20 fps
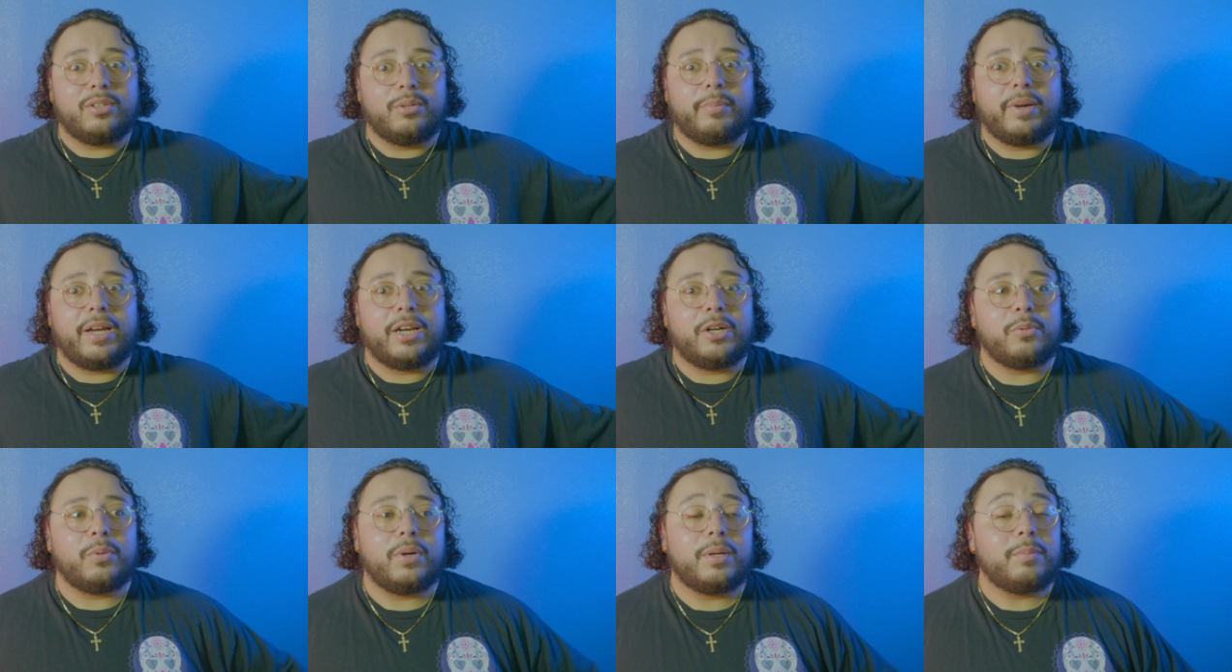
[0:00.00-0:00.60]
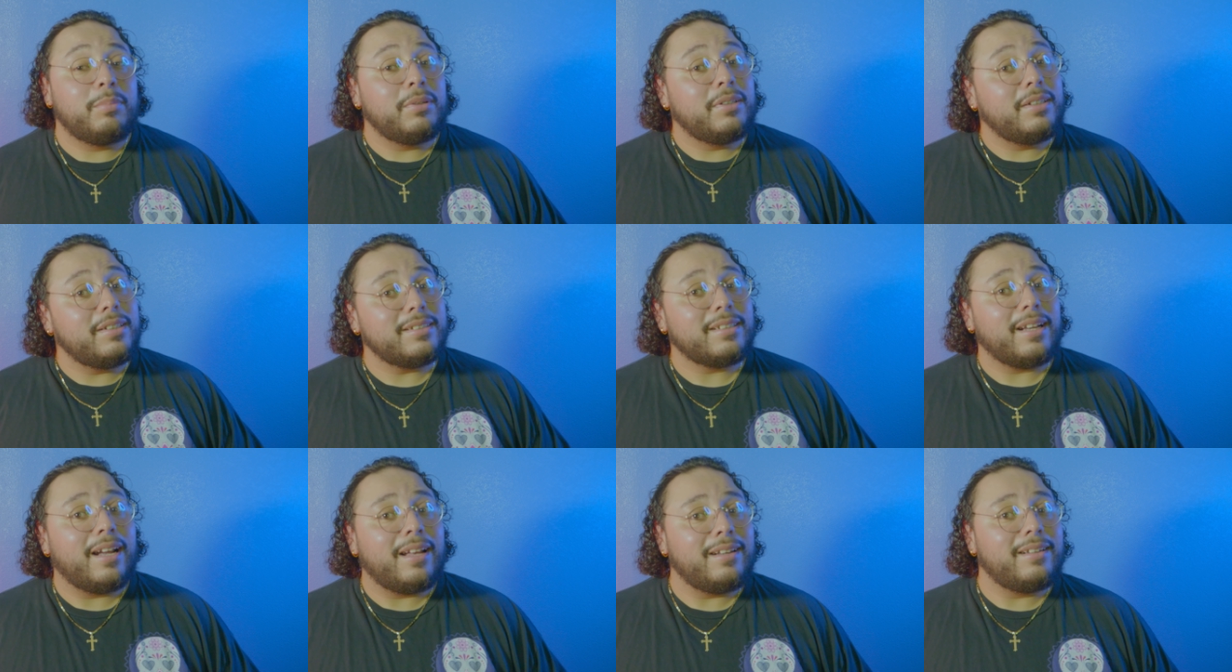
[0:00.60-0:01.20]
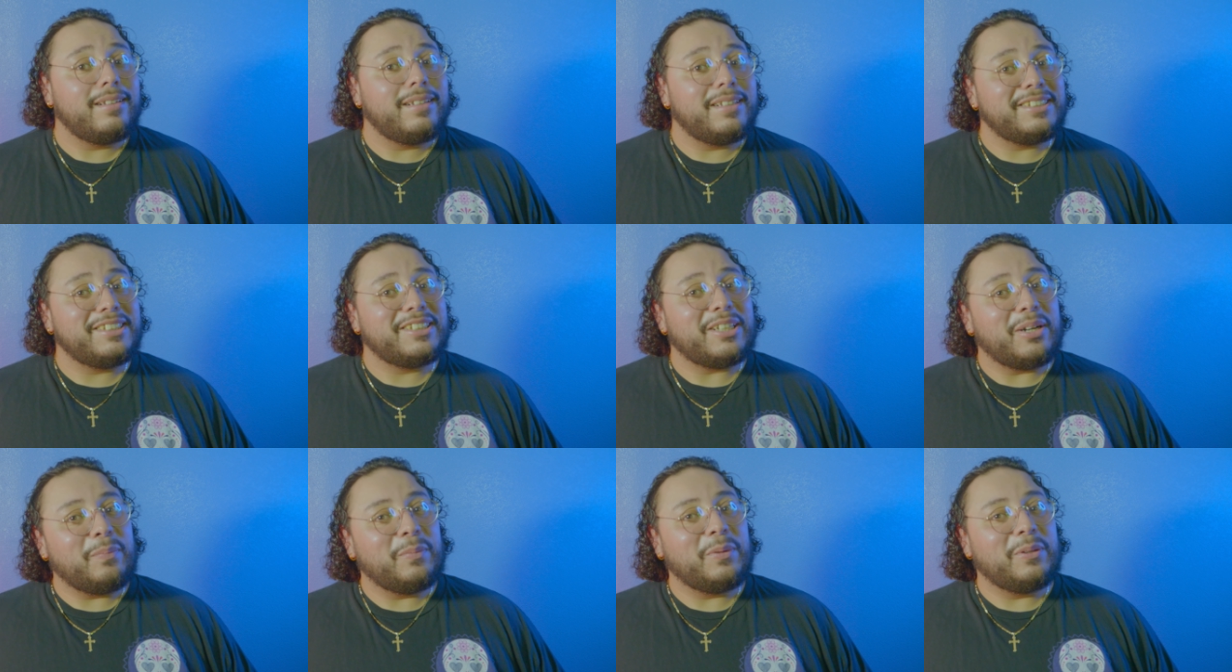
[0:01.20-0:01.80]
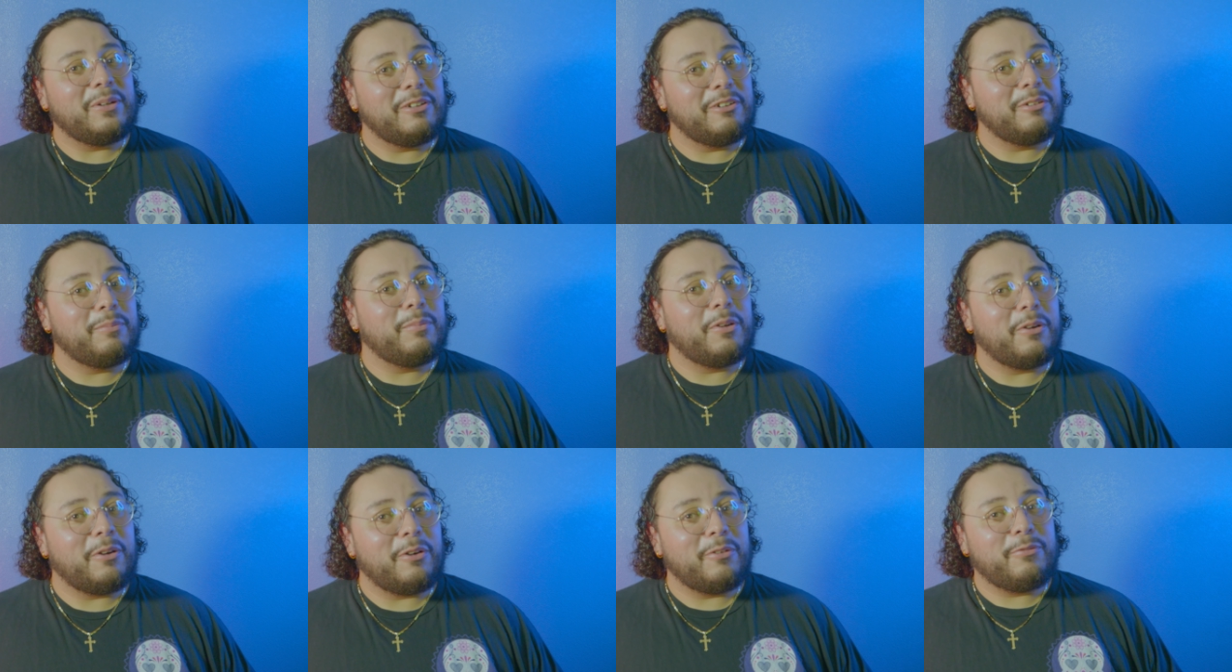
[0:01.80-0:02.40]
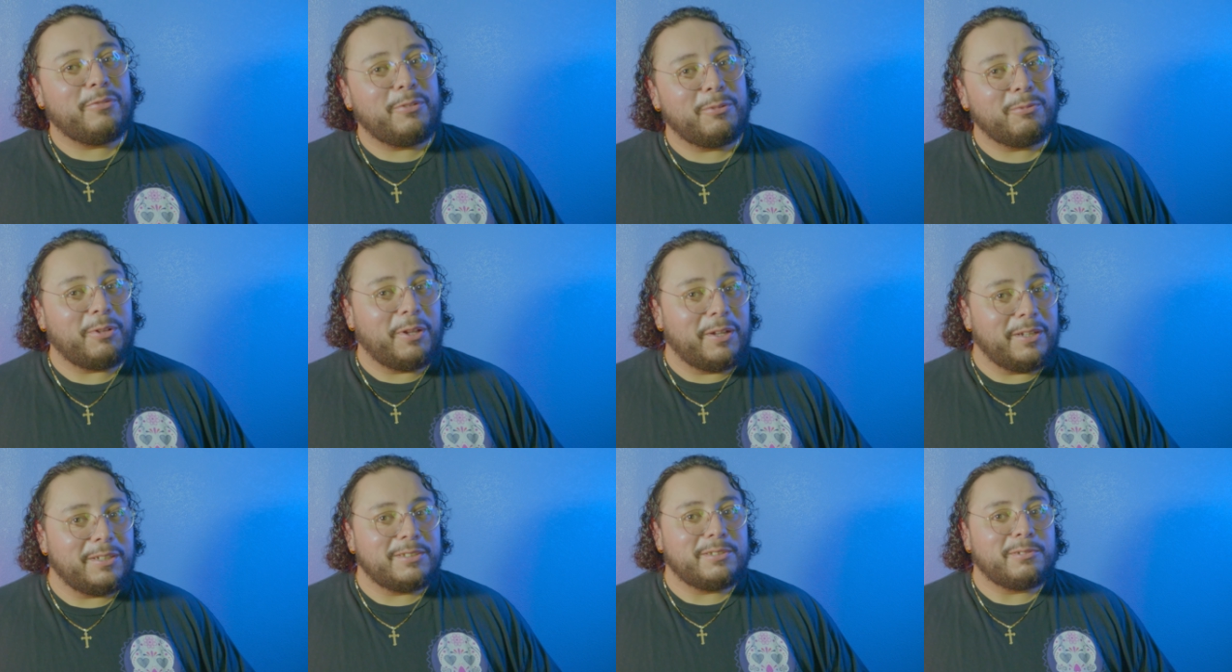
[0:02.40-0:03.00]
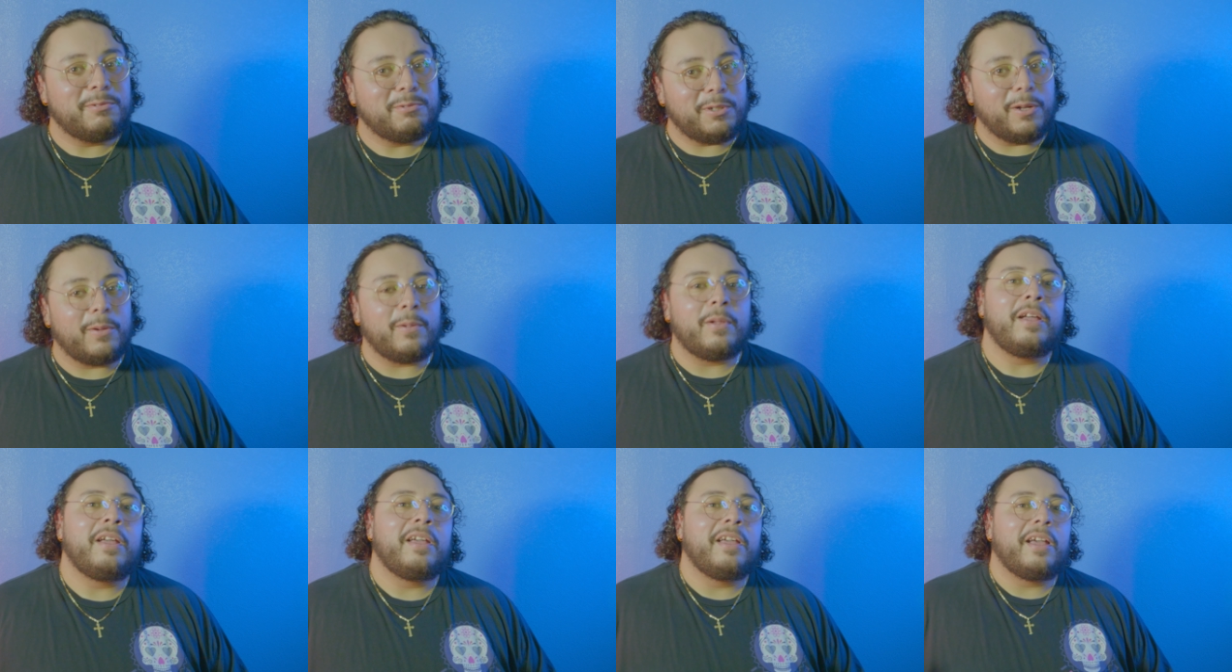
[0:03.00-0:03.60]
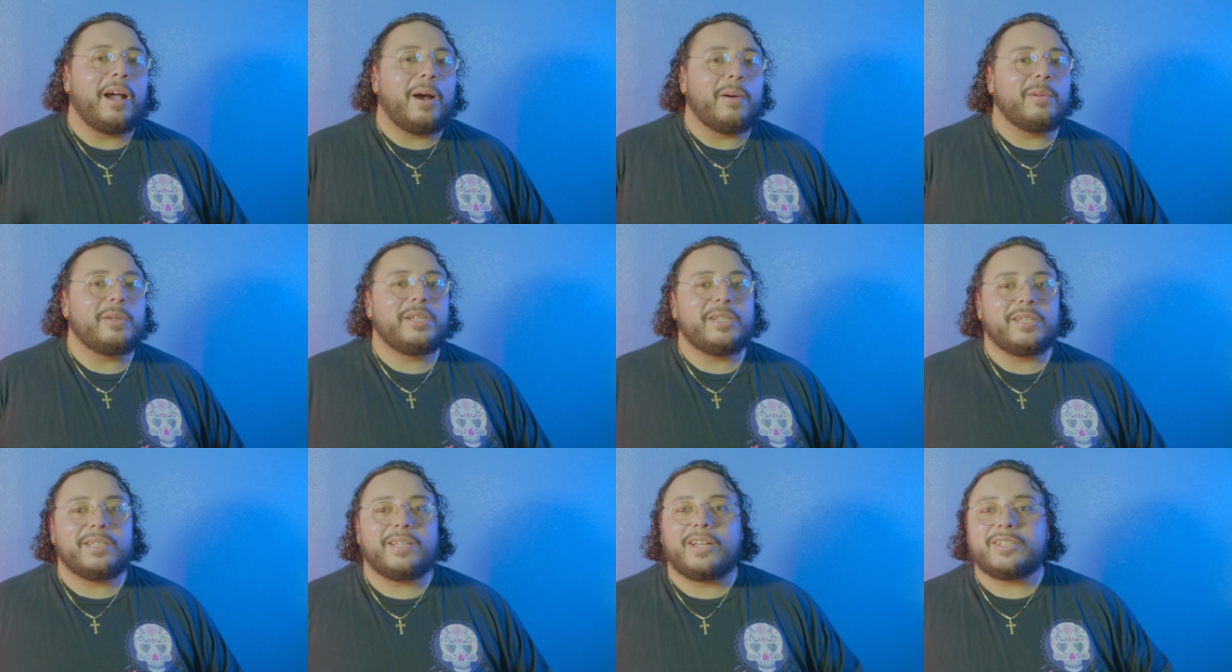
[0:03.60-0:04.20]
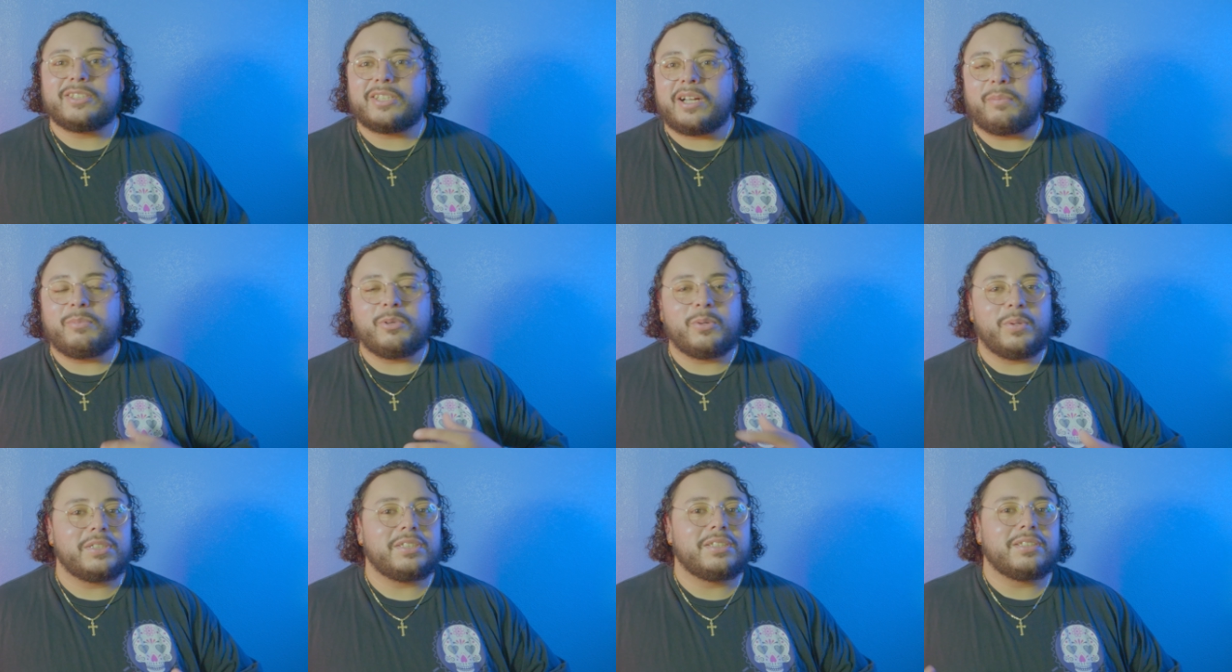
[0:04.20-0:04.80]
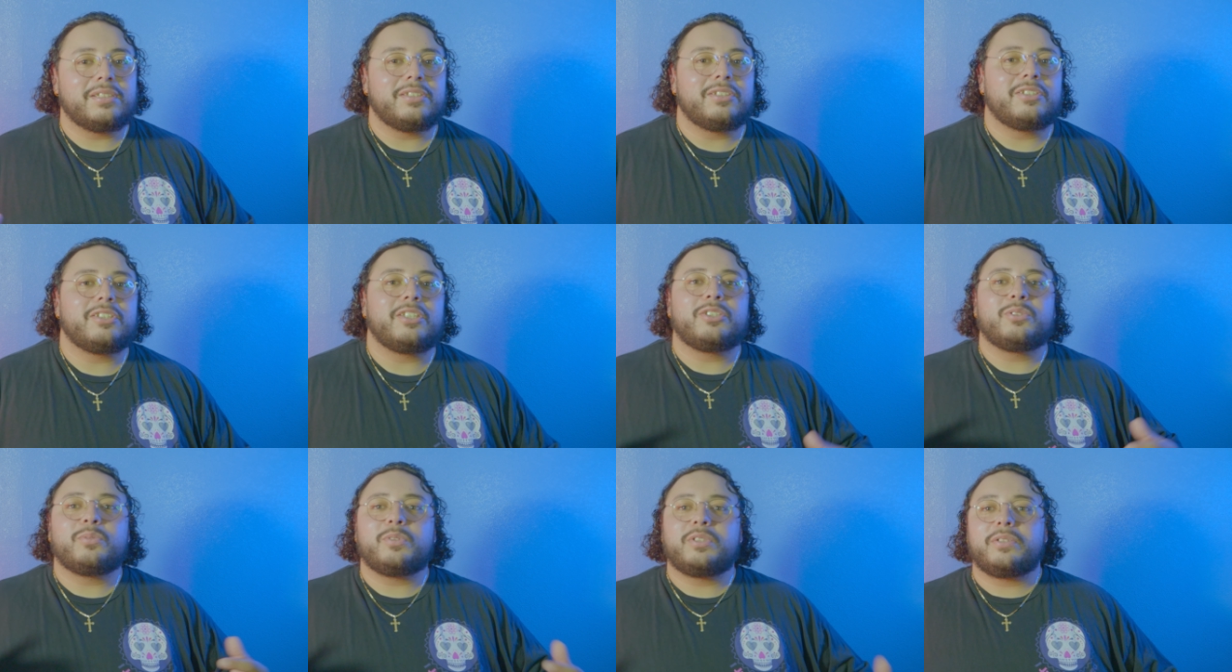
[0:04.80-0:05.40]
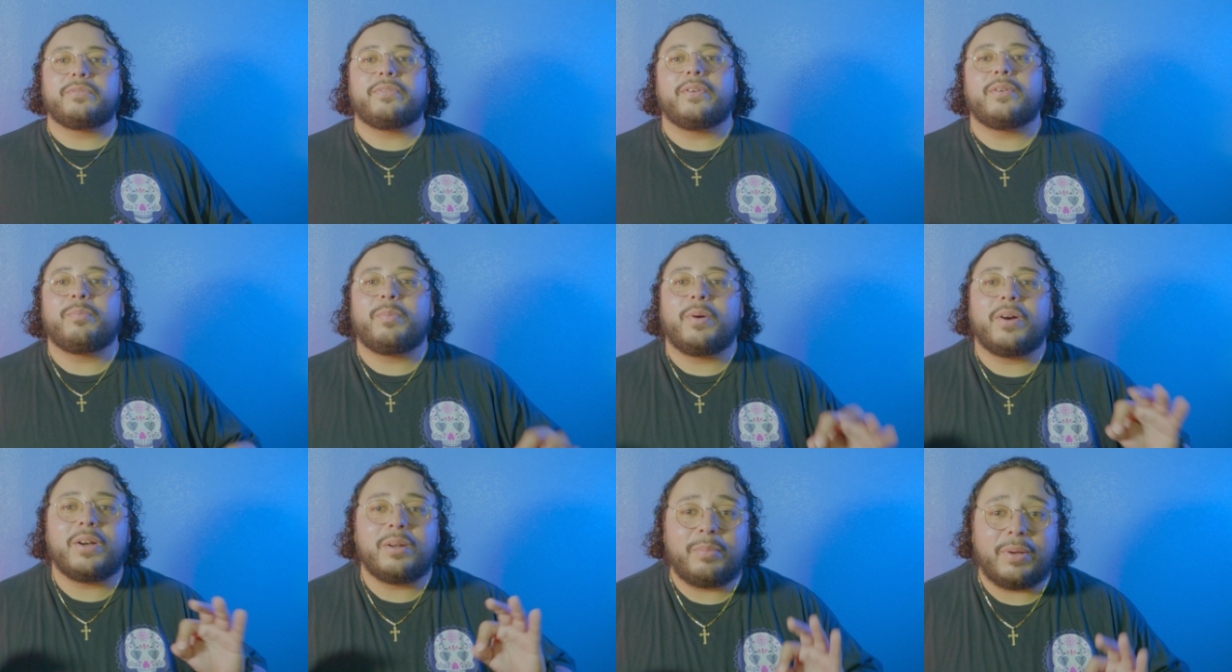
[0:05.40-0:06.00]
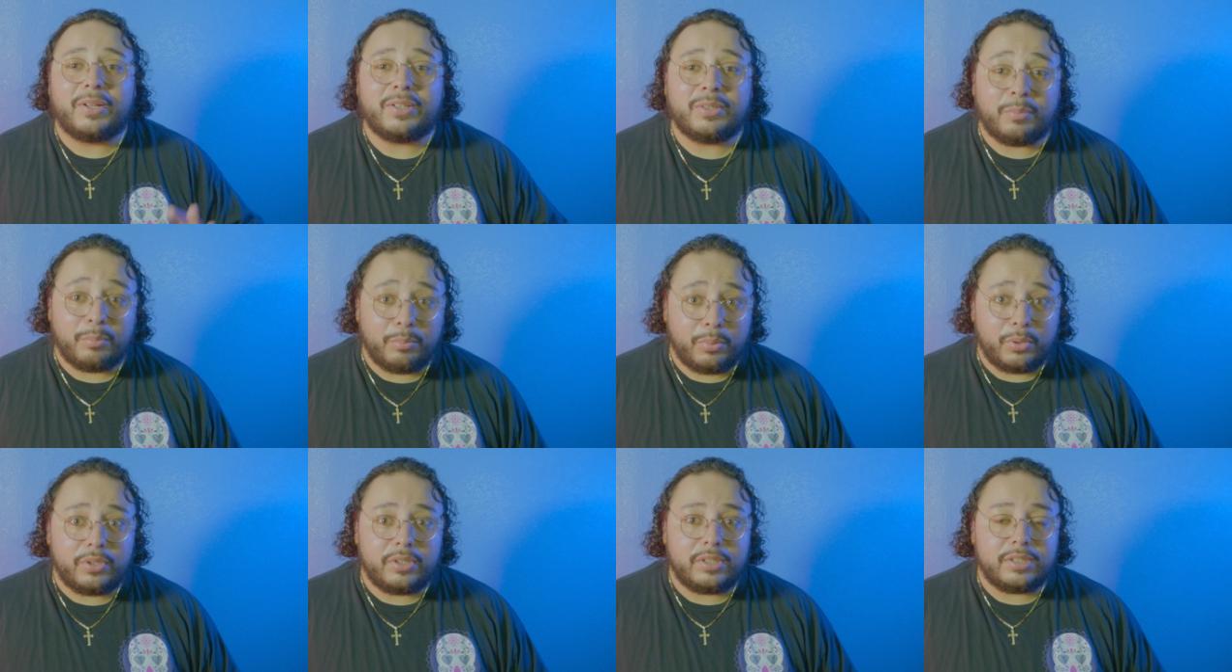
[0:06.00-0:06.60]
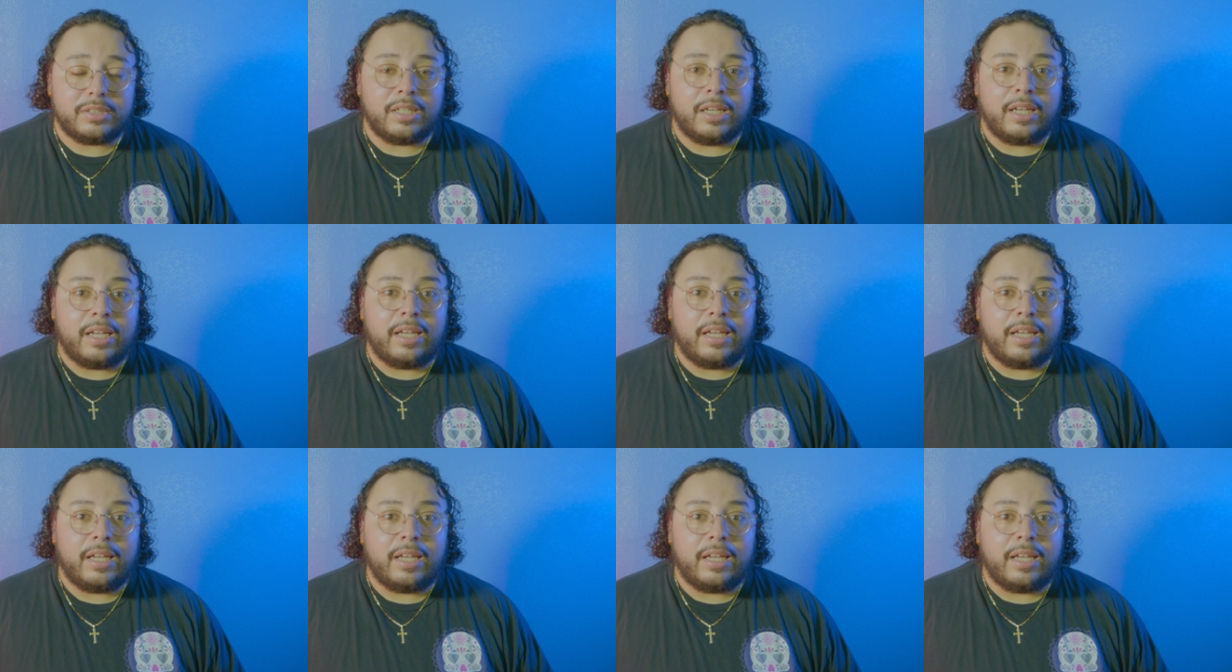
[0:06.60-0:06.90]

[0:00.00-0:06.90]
no matter what, but this kind of did sell me a little bit on a few things. So I want to hear your thoughts, comment, questions, concerns. What's your favorite part about The Boys?